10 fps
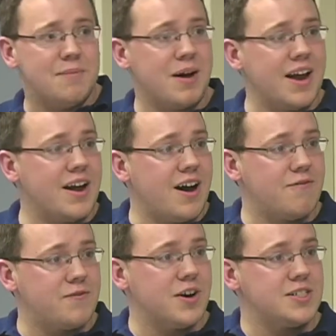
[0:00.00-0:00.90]
My
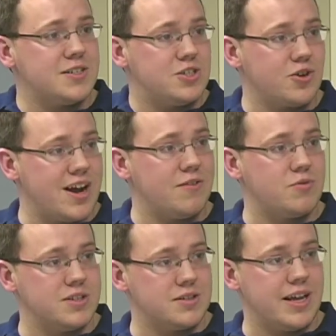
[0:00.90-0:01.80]
first draft
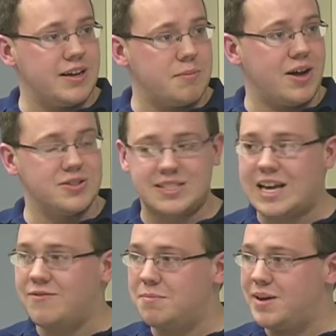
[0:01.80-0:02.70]
was like about
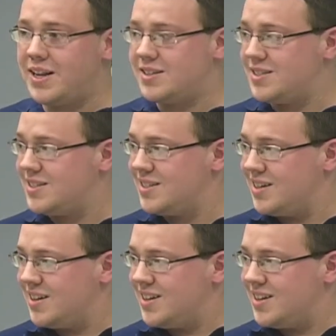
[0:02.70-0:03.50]
7 minutes.